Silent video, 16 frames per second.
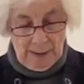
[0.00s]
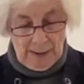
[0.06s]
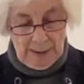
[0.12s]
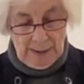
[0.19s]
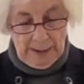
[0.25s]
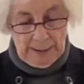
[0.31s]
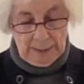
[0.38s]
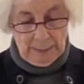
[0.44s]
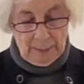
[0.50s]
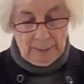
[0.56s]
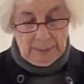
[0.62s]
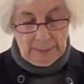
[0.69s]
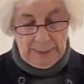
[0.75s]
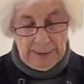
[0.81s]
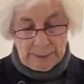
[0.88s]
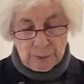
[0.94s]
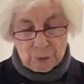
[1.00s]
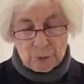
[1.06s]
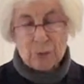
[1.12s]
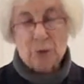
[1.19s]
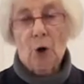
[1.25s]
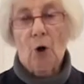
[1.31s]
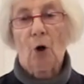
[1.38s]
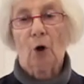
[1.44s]
like a
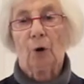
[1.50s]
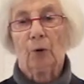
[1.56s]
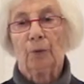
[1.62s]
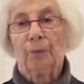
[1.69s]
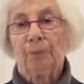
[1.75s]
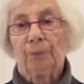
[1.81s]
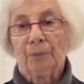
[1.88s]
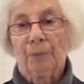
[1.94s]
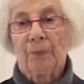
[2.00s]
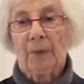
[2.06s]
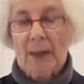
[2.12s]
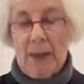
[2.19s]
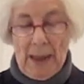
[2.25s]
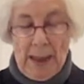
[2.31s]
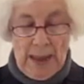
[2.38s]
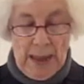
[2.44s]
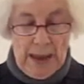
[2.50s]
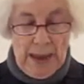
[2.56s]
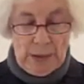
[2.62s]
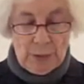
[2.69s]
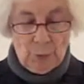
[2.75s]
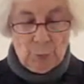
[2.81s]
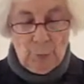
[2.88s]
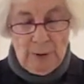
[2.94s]
song
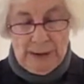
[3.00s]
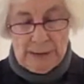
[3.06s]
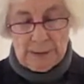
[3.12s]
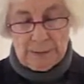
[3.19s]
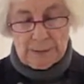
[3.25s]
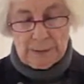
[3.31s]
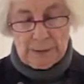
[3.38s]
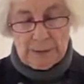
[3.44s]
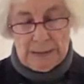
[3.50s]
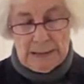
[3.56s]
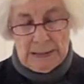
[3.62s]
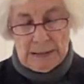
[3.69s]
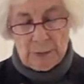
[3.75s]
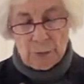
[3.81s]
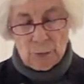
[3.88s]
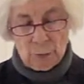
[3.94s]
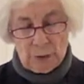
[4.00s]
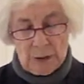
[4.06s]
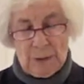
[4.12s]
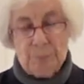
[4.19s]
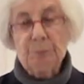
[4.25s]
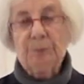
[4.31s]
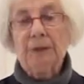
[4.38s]
and awaken the need to keep